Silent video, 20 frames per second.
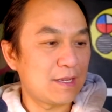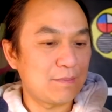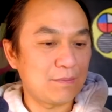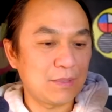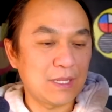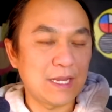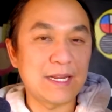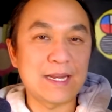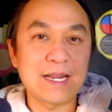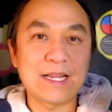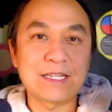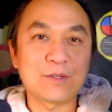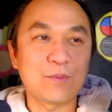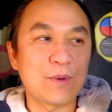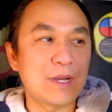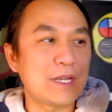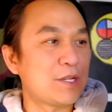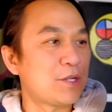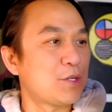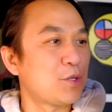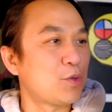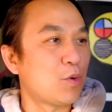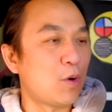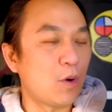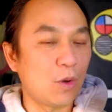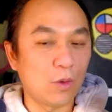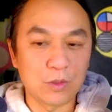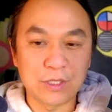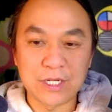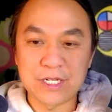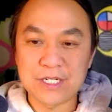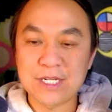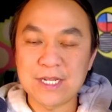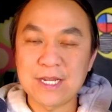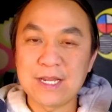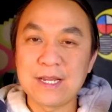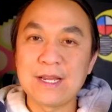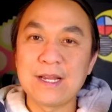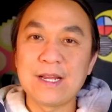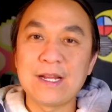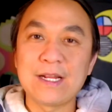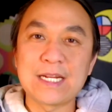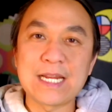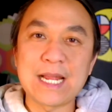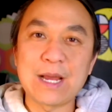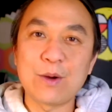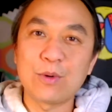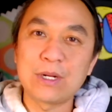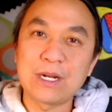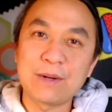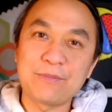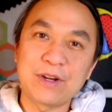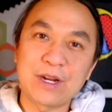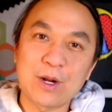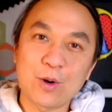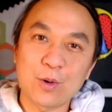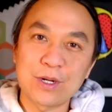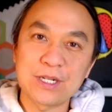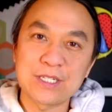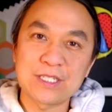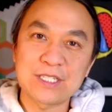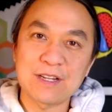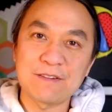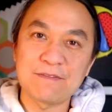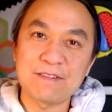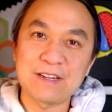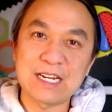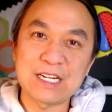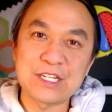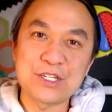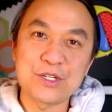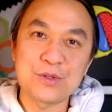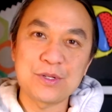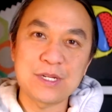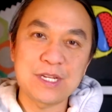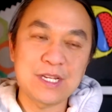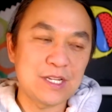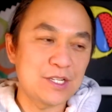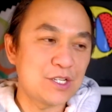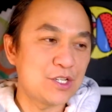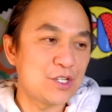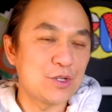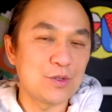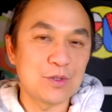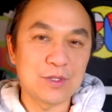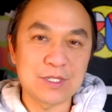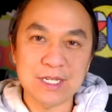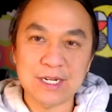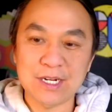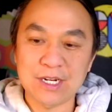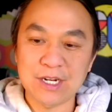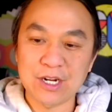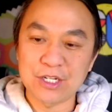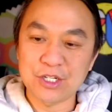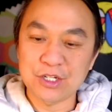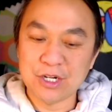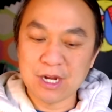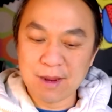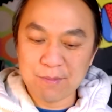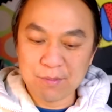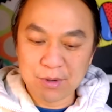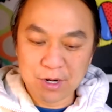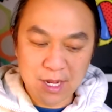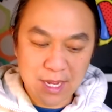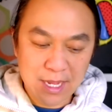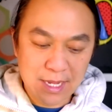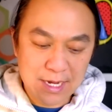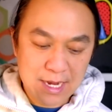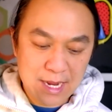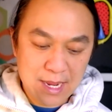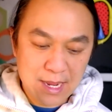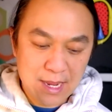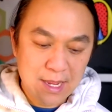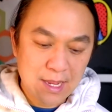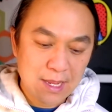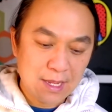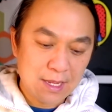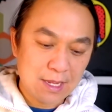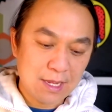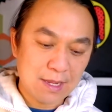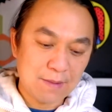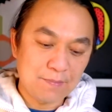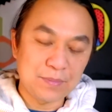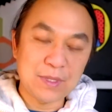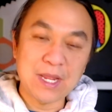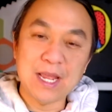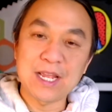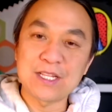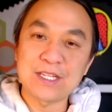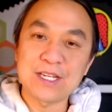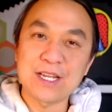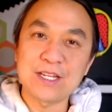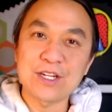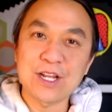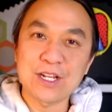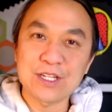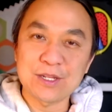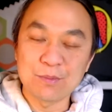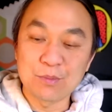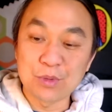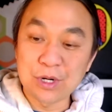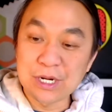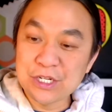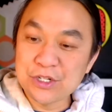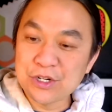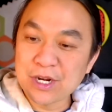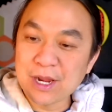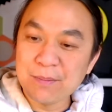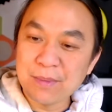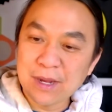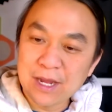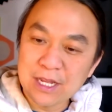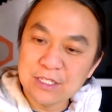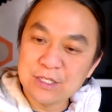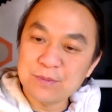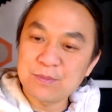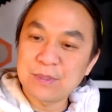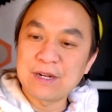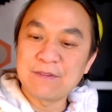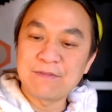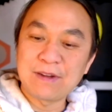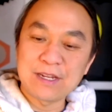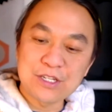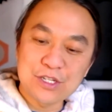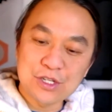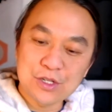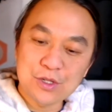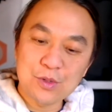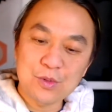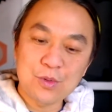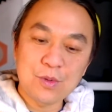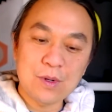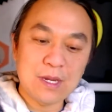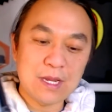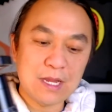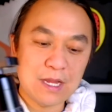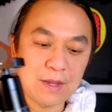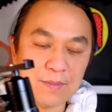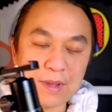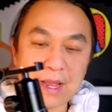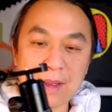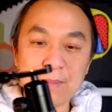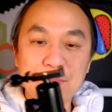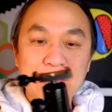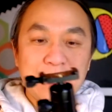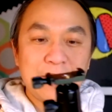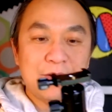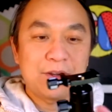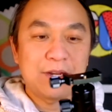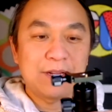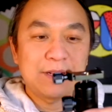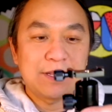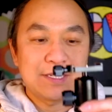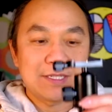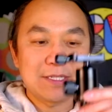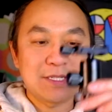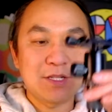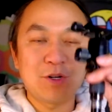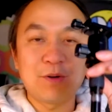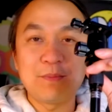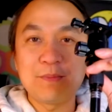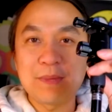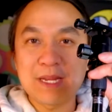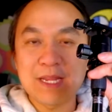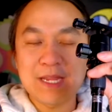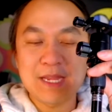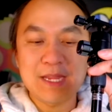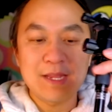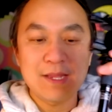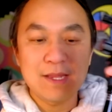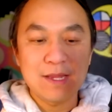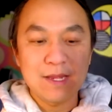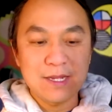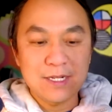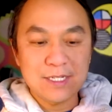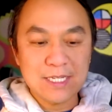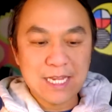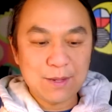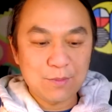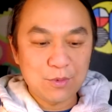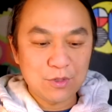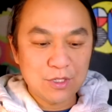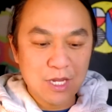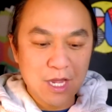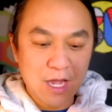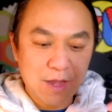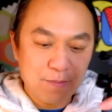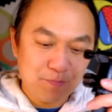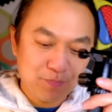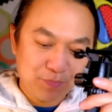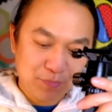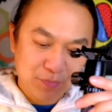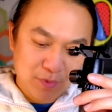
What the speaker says: plate as a way to hold it. Now, when I'm recording stuff and I do need to set it on tripod, I tend not to bring tripods. But if I do, I'm carrying this little mini tabletop